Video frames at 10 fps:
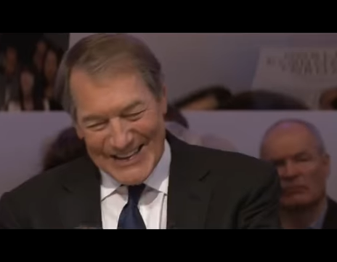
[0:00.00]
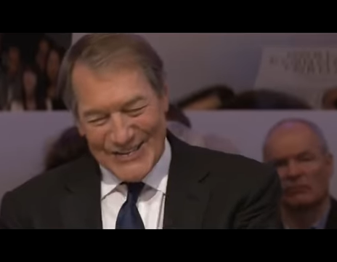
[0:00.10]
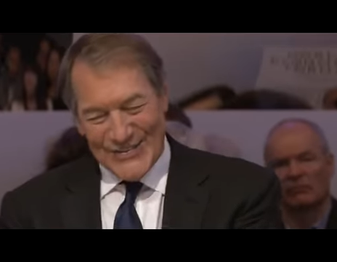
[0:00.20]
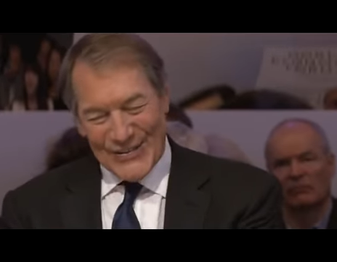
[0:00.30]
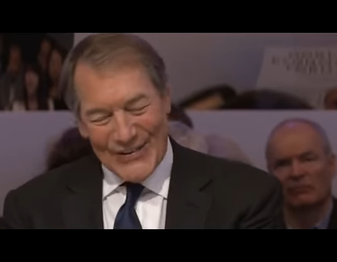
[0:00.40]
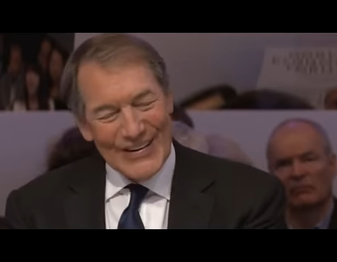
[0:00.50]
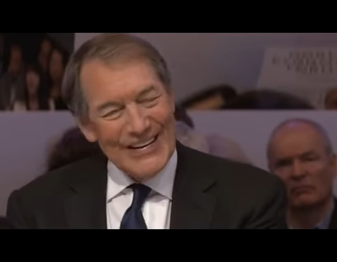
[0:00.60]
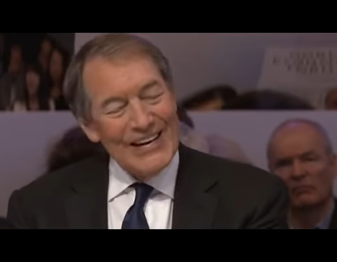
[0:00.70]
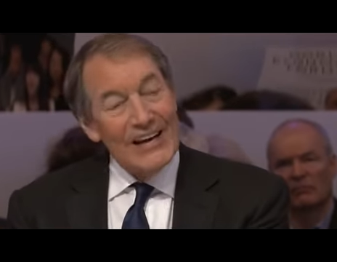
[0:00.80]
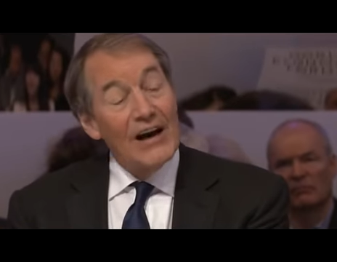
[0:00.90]
Speaker 1: 64.
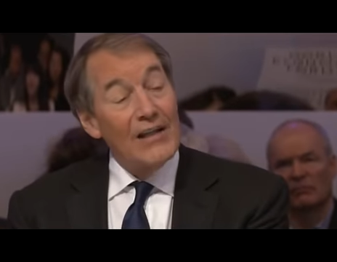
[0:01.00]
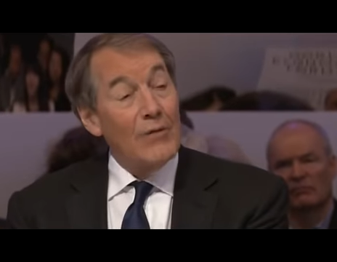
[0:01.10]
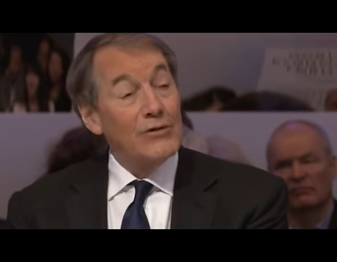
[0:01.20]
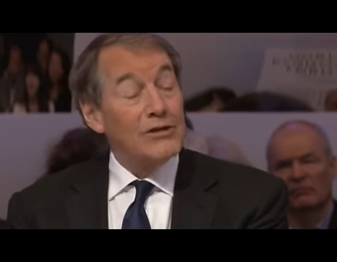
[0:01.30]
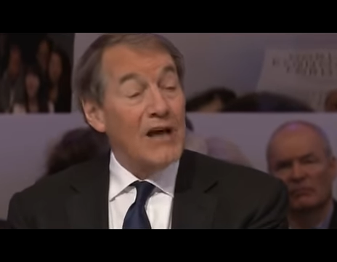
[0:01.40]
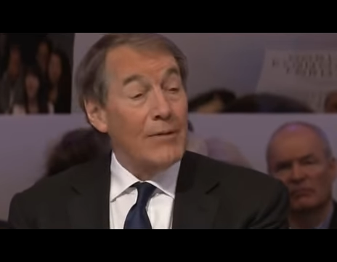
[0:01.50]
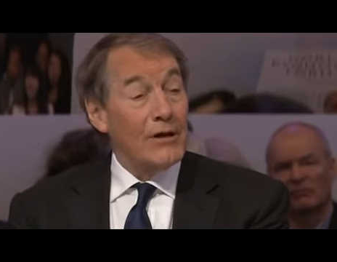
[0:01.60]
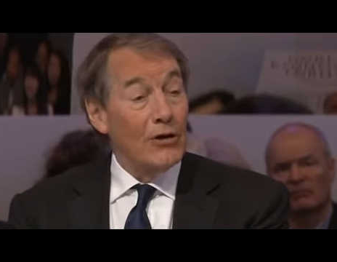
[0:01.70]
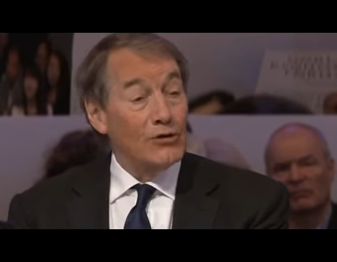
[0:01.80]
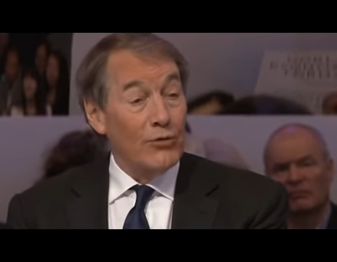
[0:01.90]
That was the time
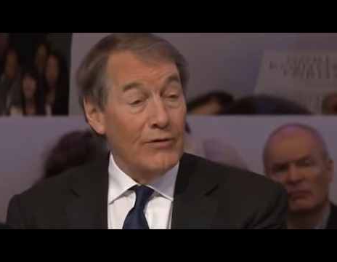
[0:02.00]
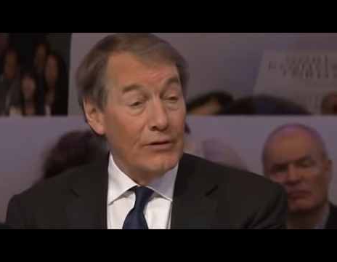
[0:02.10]
of the Cultural